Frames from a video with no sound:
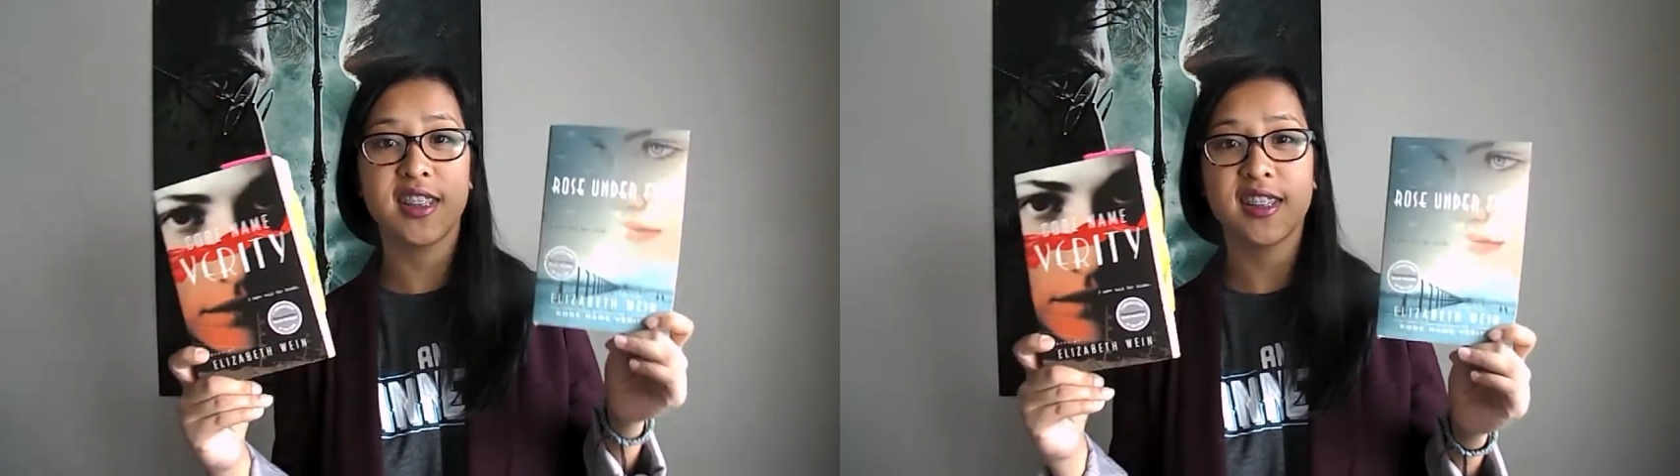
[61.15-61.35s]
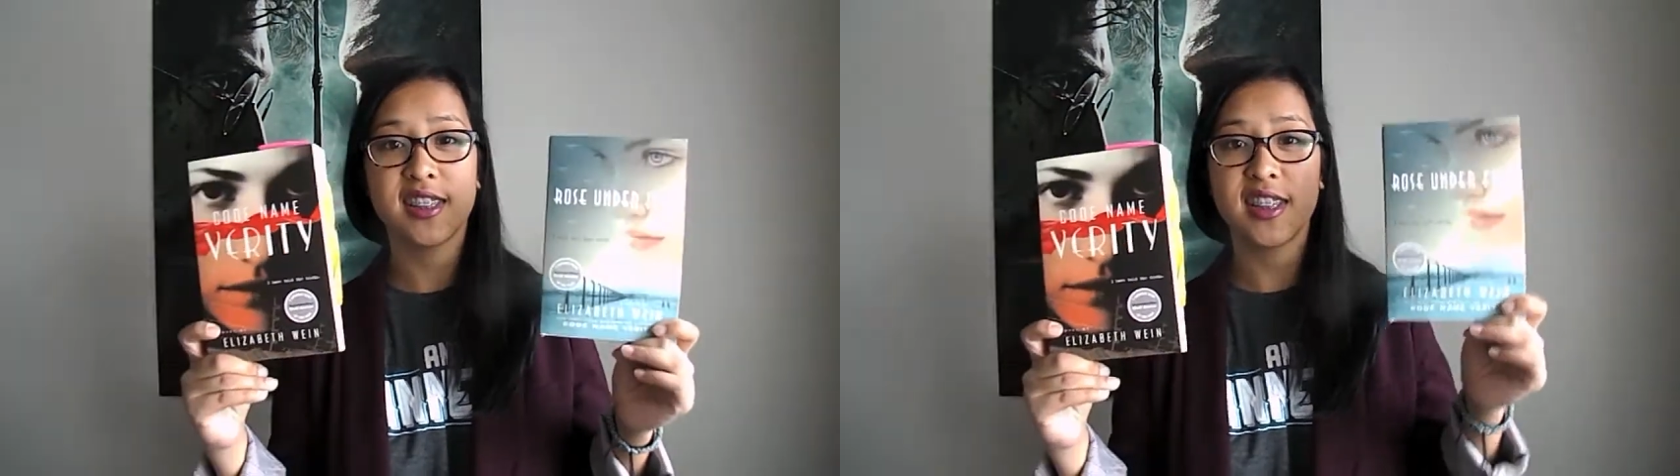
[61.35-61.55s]

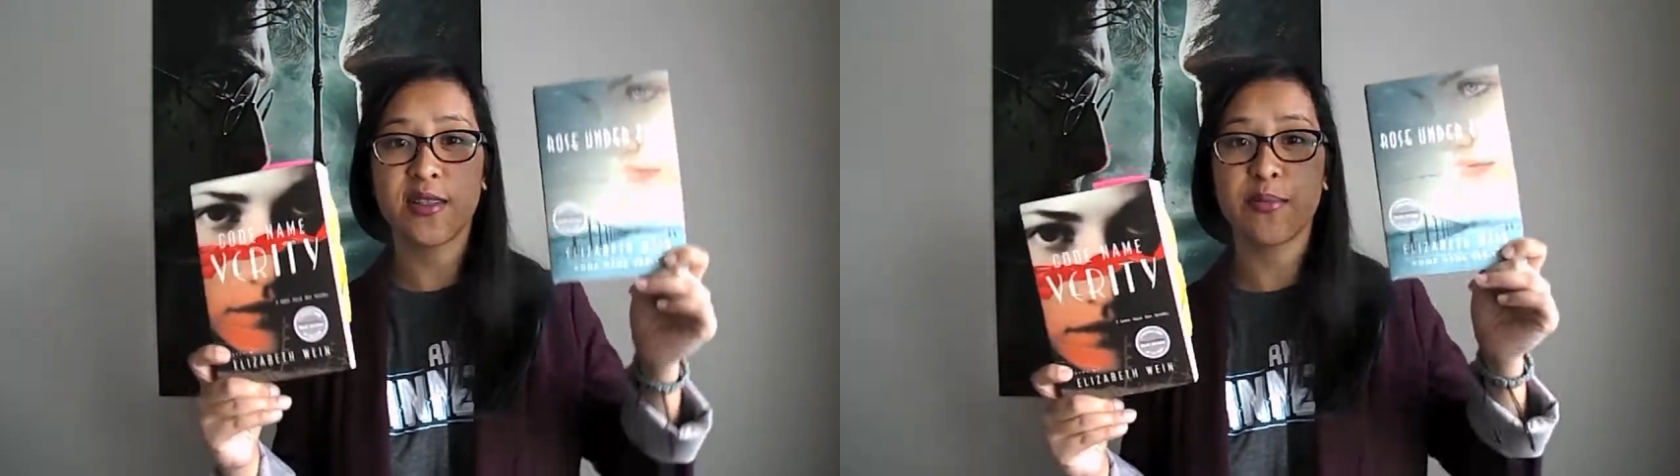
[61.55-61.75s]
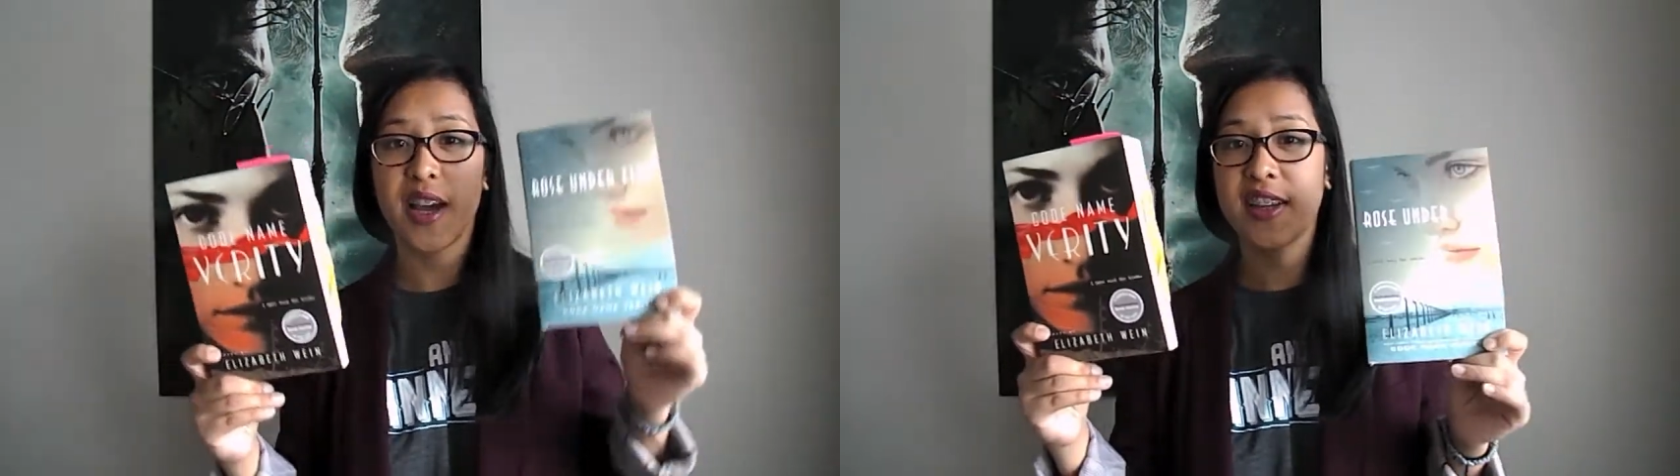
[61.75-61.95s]
is the
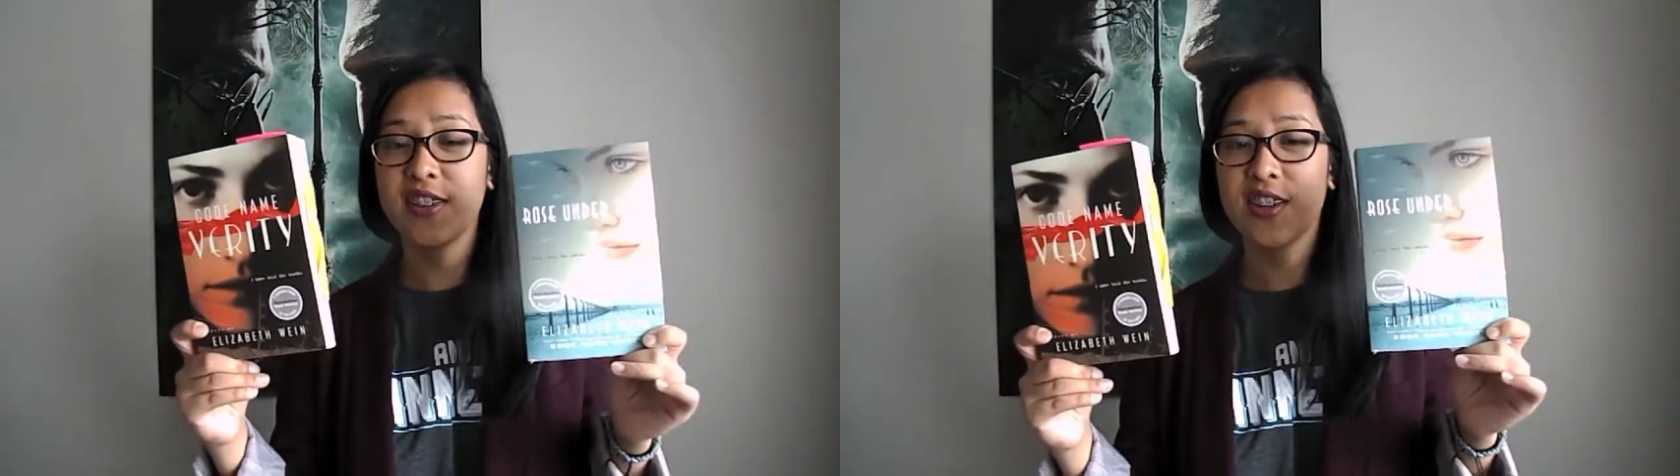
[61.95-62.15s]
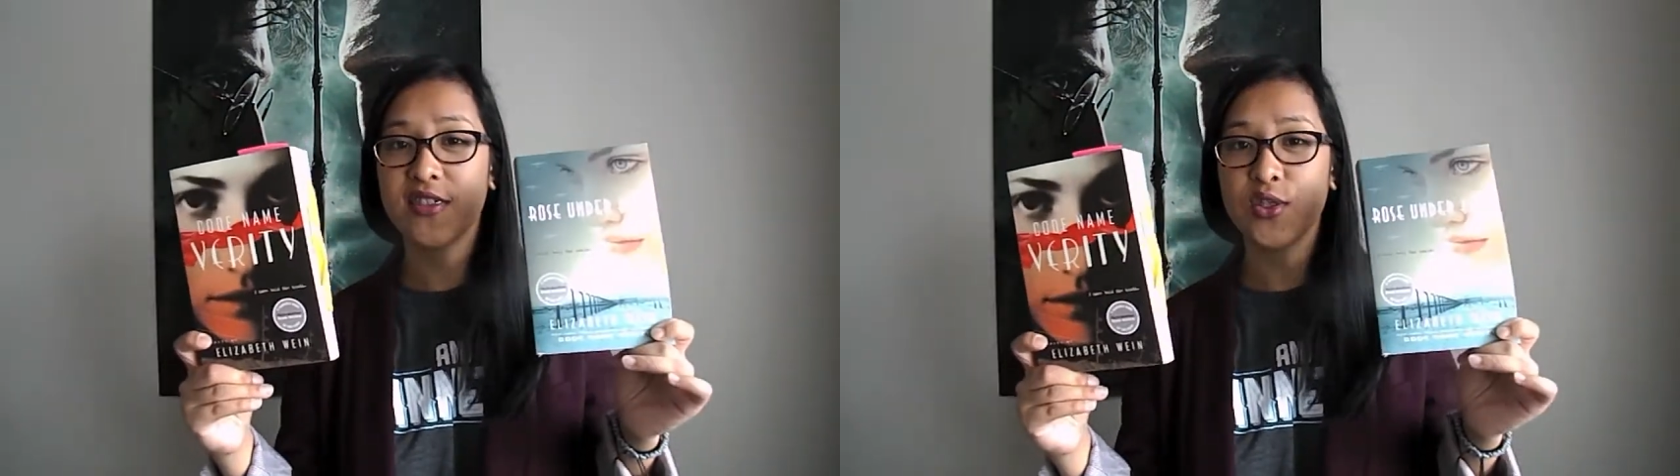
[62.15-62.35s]

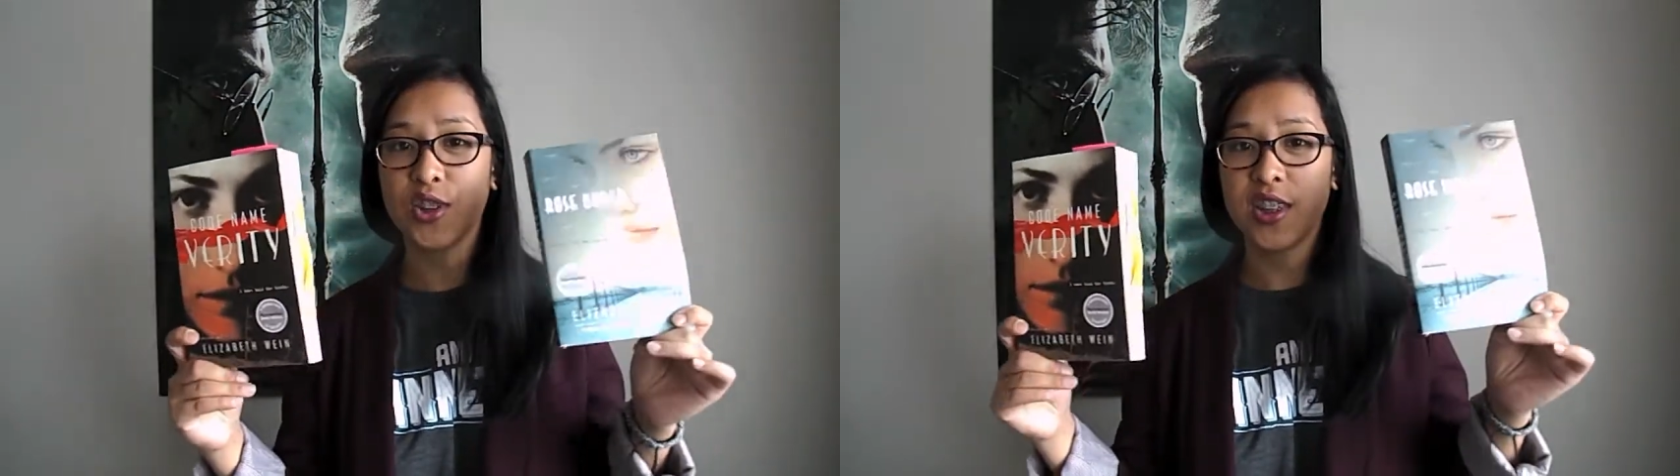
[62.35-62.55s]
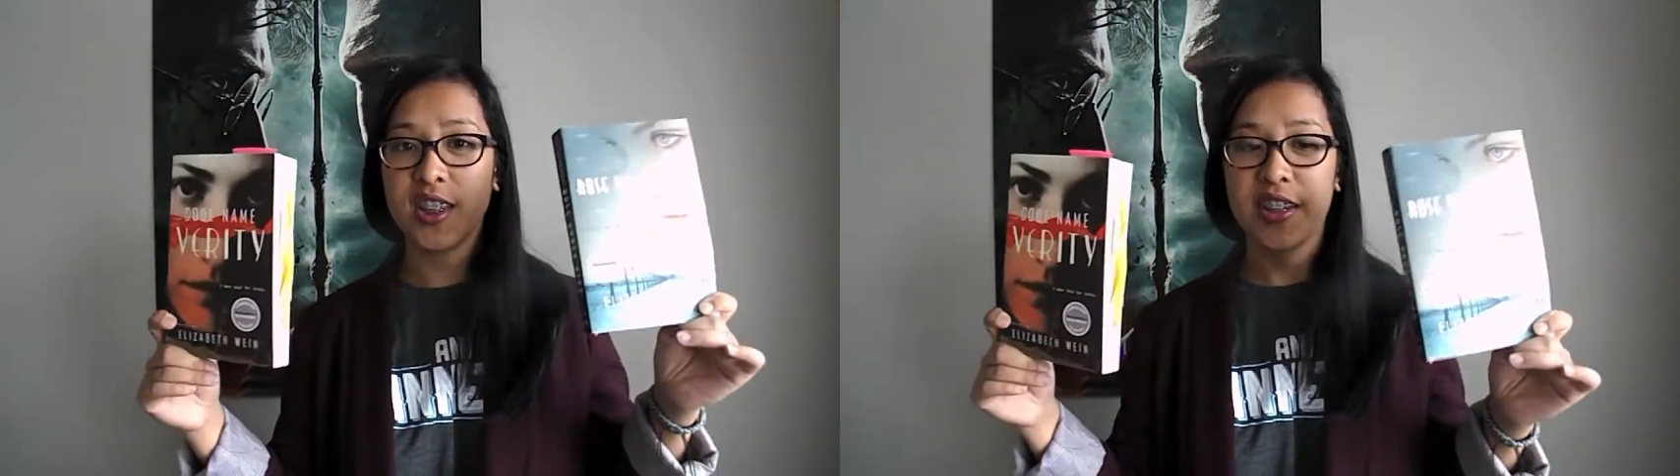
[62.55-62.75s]
companion
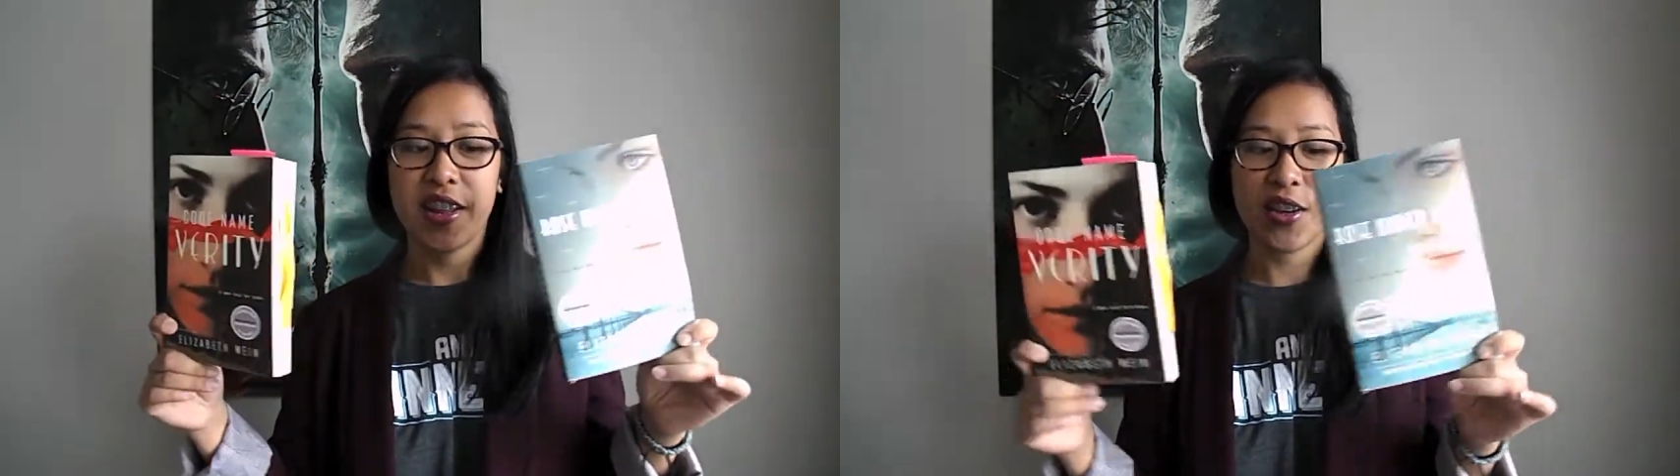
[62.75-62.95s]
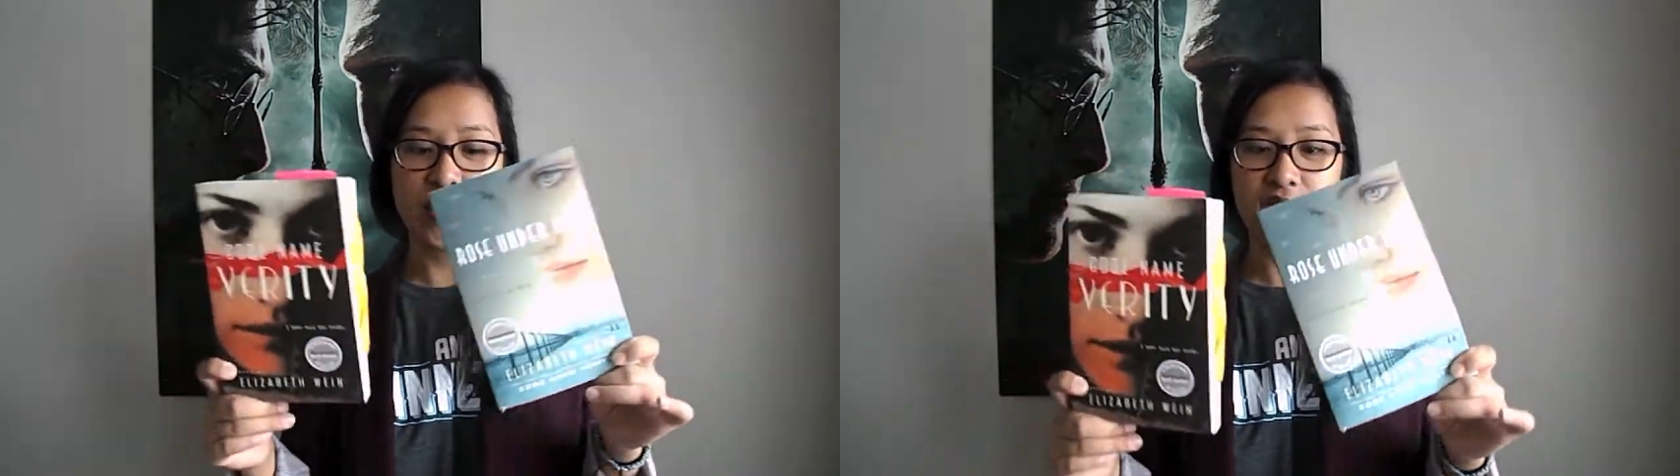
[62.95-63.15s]
novel.
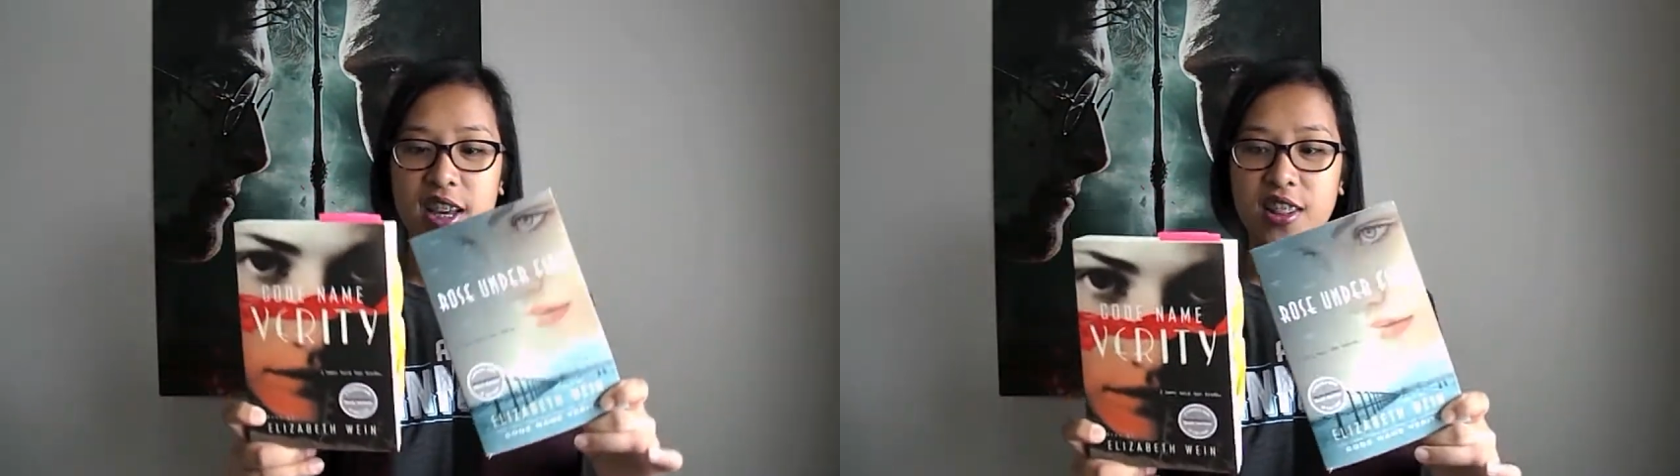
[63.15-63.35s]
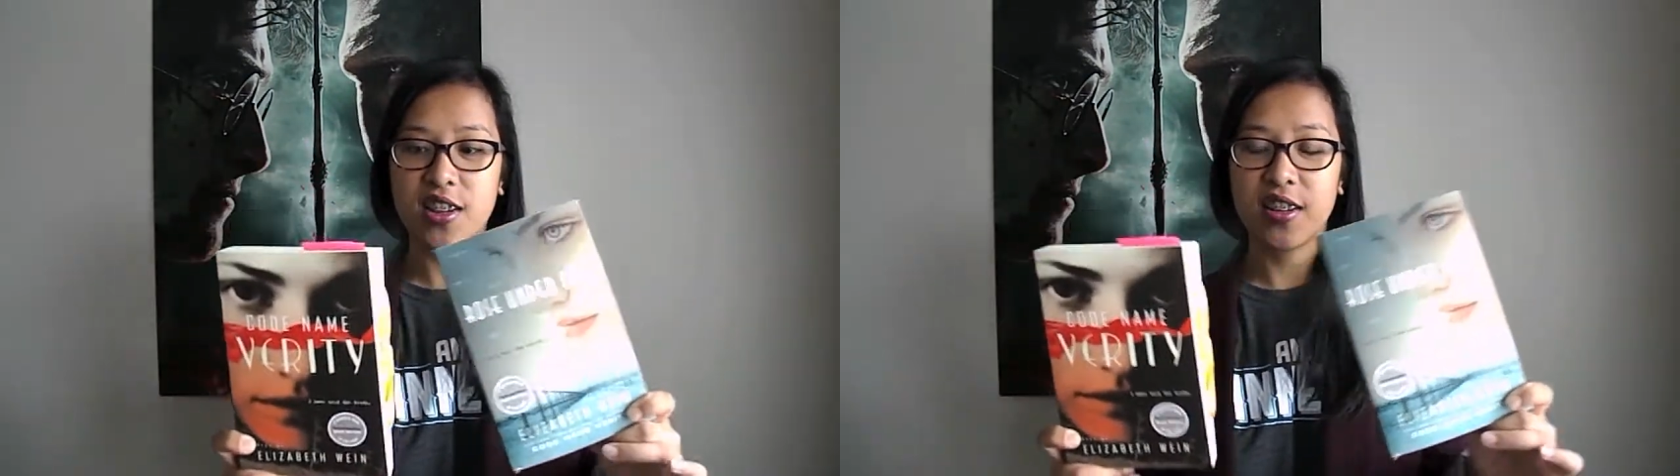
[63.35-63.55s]
They go
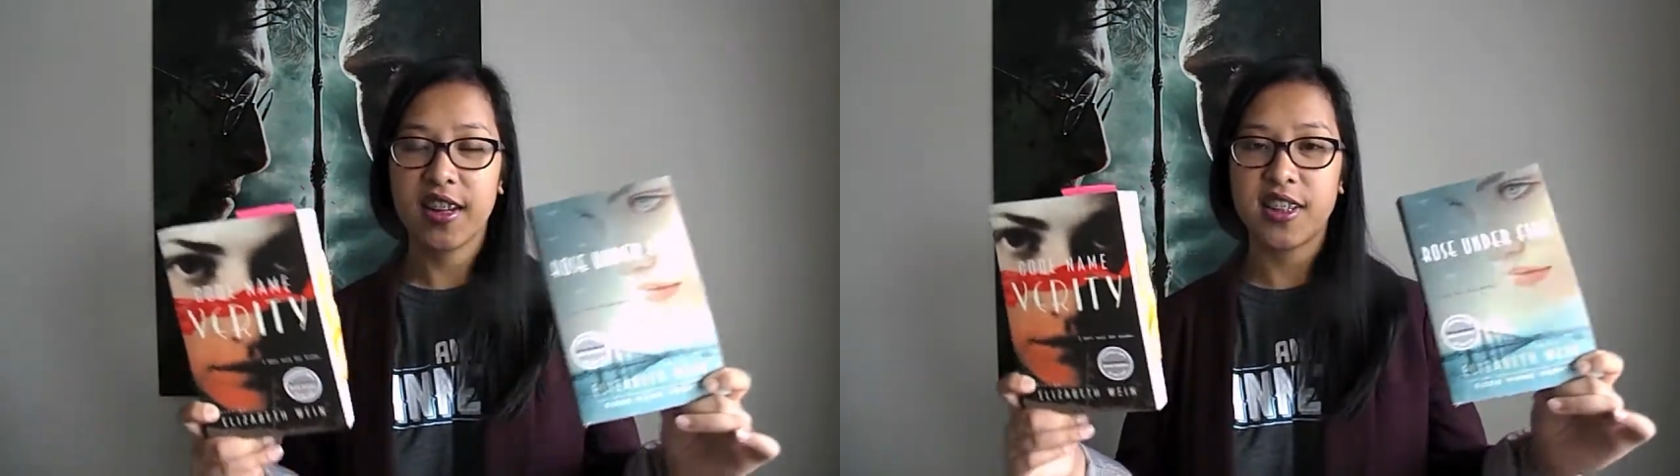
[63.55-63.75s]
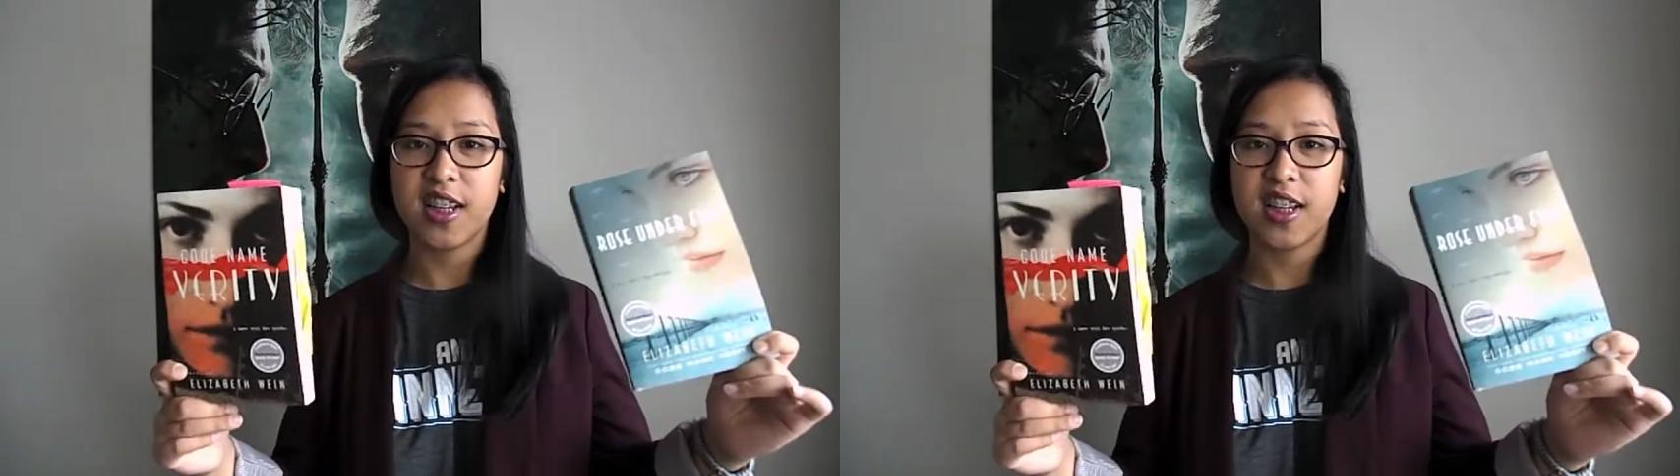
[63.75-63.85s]
together, they